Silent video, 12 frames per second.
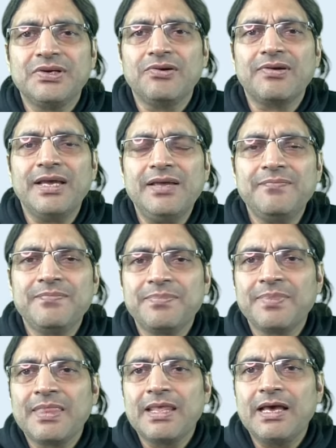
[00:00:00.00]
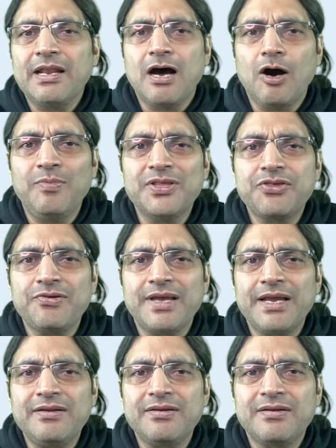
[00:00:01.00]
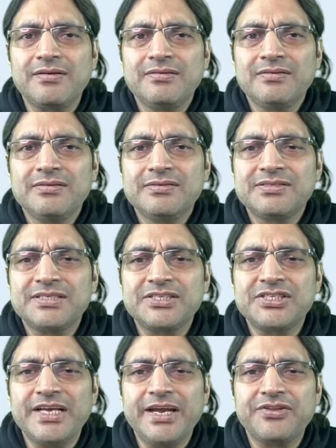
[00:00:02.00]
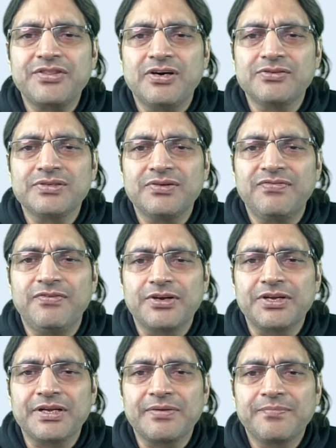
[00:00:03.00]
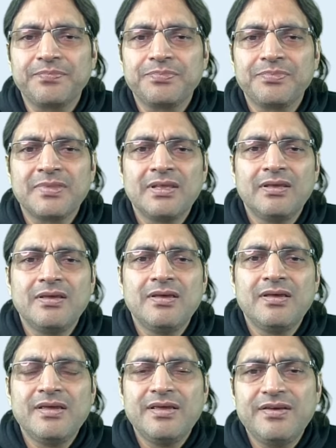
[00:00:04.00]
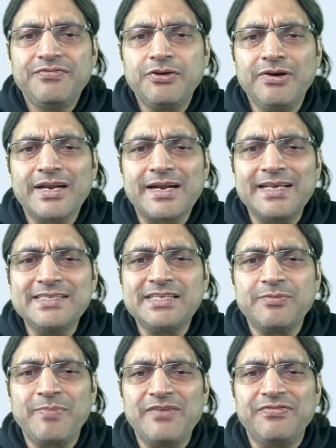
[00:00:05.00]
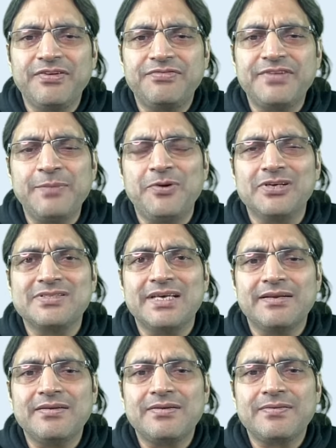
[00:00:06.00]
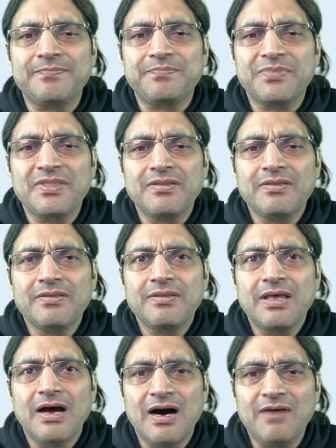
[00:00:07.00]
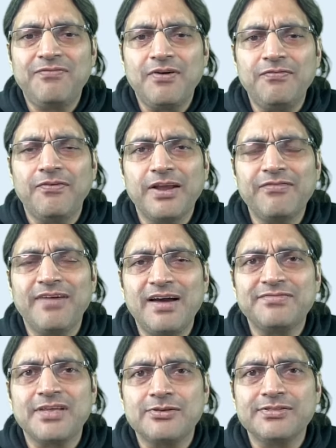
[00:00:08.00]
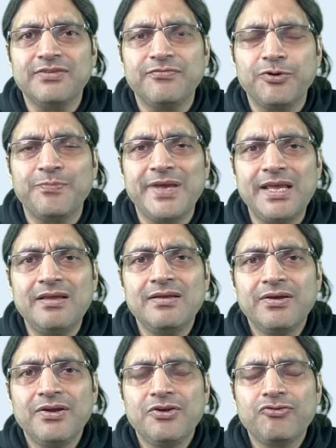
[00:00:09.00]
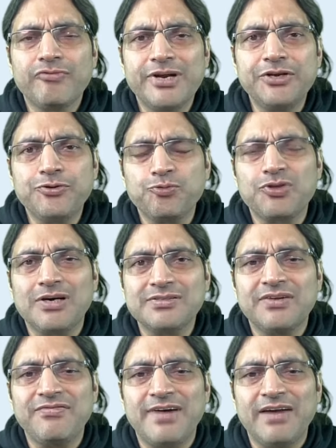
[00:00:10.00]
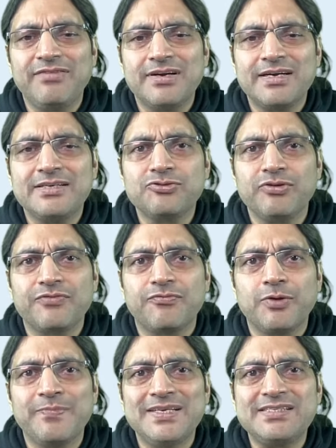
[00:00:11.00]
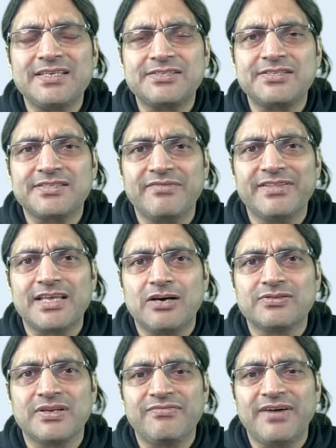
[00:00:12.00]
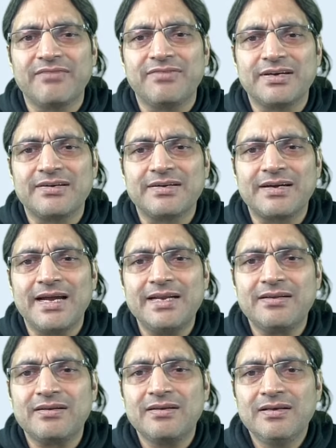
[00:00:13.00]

Okay. And how much you get? 68,040. If you increase it by 50%, half of 45,000 would be 22,500. So it would be 67,500, right?